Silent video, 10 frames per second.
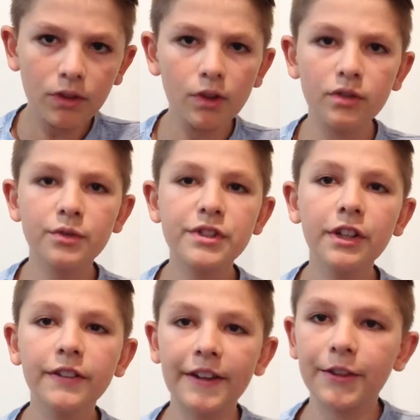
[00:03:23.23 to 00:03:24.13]
who's
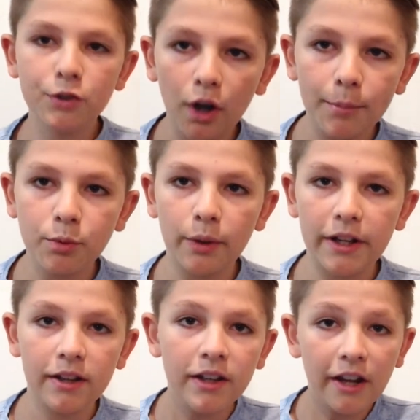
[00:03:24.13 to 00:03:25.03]
still in like the top
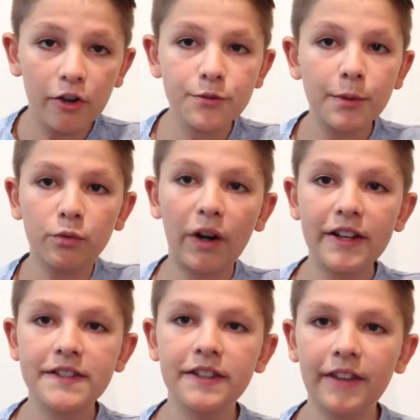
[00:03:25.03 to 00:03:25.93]
20 and who's been
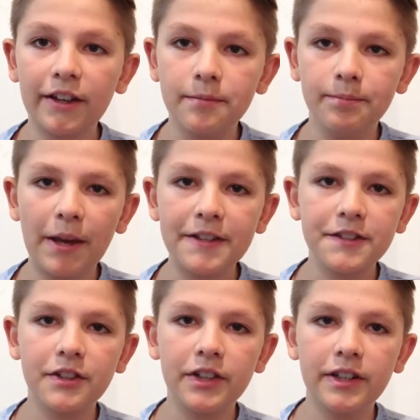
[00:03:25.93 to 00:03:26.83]
racing like
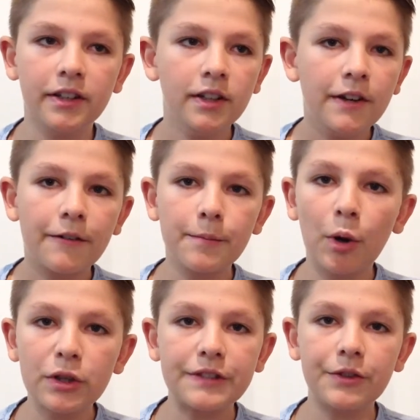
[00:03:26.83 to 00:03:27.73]
basically for
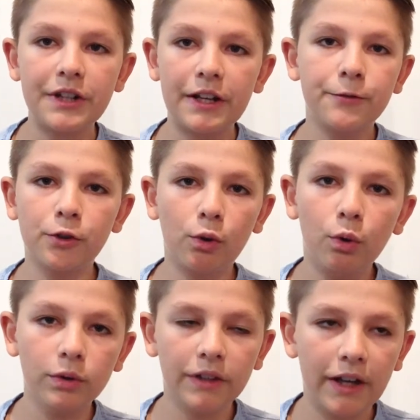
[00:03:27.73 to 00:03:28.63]
most of her day for her
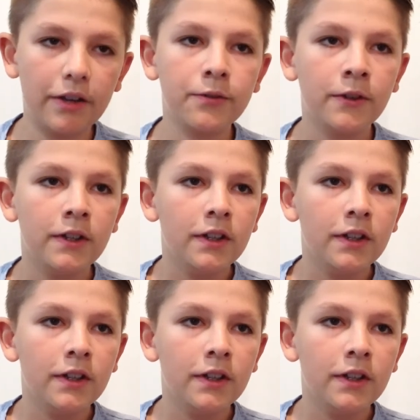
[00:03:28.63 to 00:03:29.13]
whole life.